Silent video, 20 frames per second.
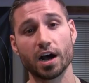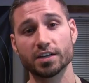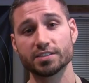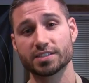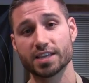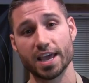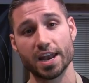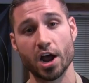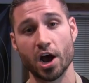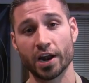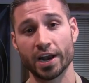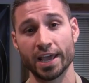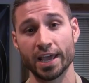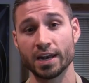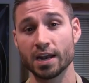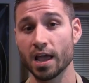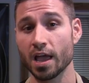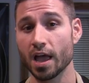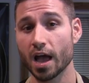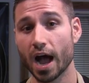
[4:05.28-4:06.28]
content on
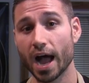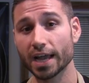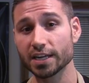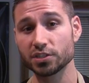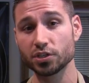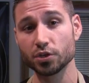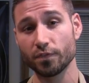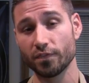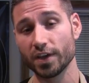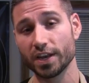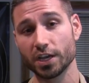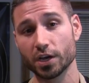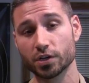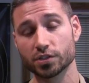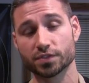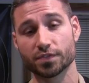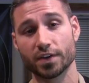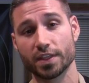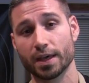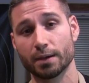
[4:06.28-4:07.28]
it. I do
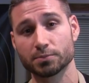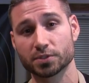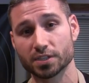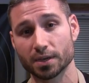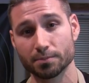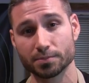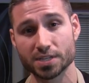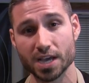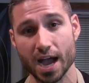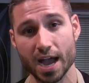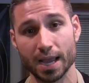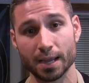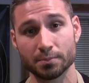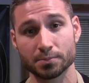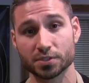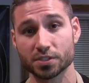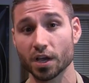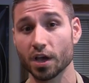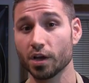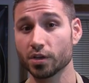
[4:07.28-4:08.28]
videos for them
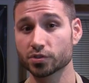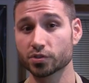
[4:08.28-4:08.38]
sometimes,